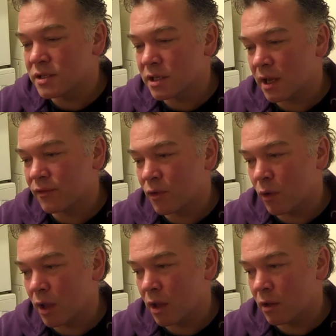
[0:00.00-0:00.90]
have
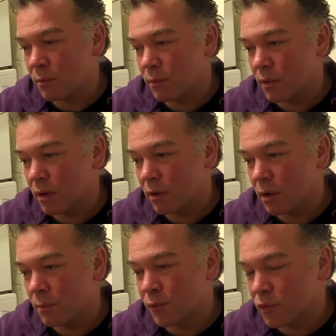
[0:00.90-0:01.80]
quite a
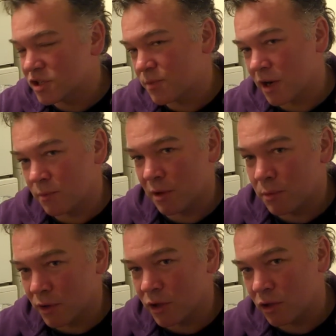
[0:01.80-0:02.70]
broad spread of
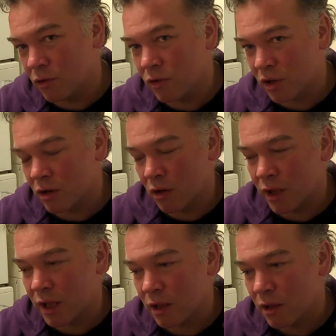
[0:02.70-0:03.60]
people that you can
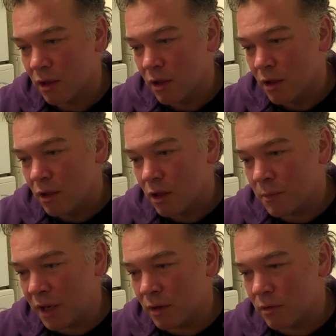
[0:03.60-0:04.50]
like. I
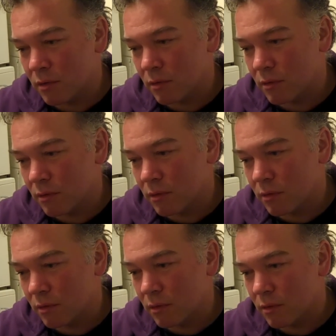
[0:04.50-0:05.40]
mean,
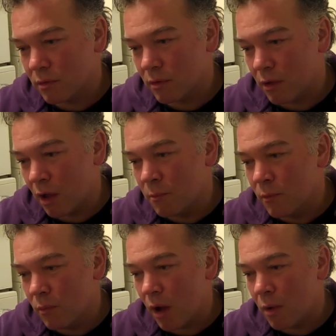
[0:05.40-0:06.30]

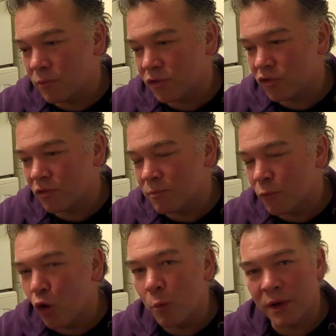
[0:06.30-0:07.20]
I'm sort of
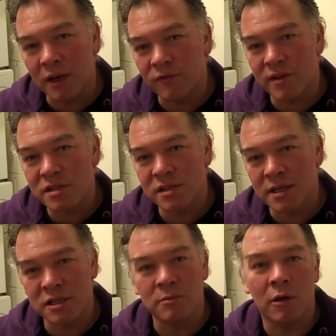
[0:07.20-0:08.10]
morbidly
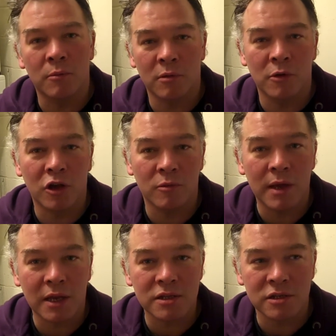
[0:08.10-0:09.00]
fascinated at the moment by Michael
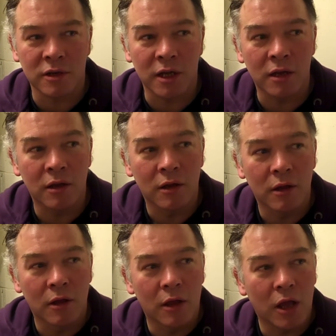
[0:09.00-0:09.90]
McIntyre.
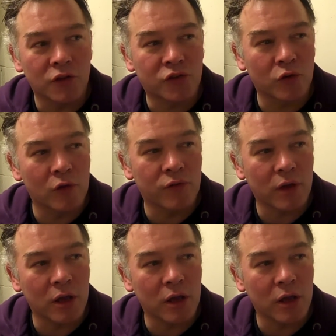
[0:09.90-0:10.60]
It's sort of